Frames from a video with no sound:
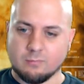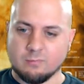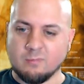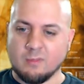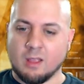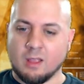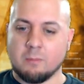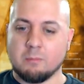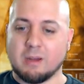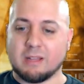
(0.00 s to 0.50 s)

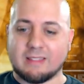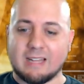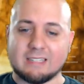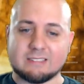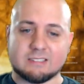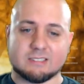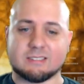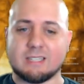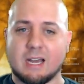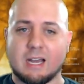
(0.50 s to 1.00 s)
But
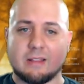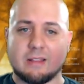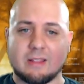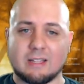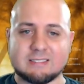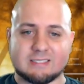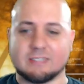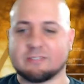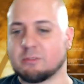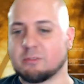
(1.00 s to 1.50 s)
that's
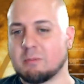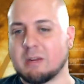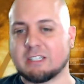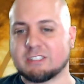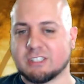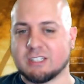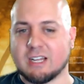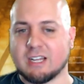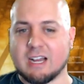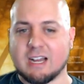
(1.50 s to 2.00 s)
the
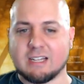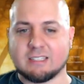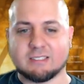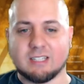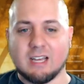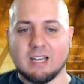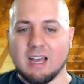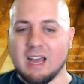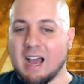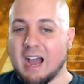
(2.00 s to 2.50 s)
information, guys.
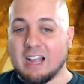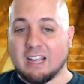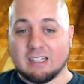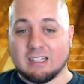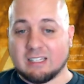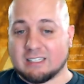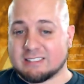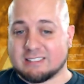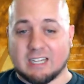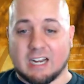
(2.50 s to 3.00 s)
Like
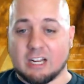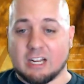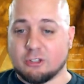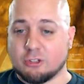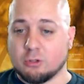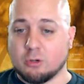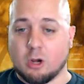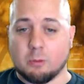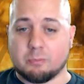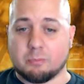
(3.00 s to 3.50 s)
I said, I
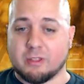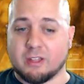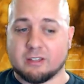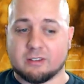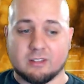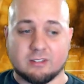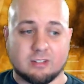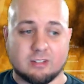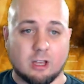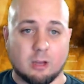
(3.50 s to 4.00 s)
do hope that
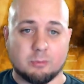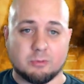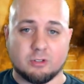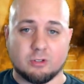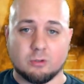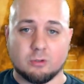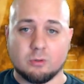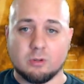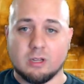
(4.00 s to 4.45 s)
this helps you.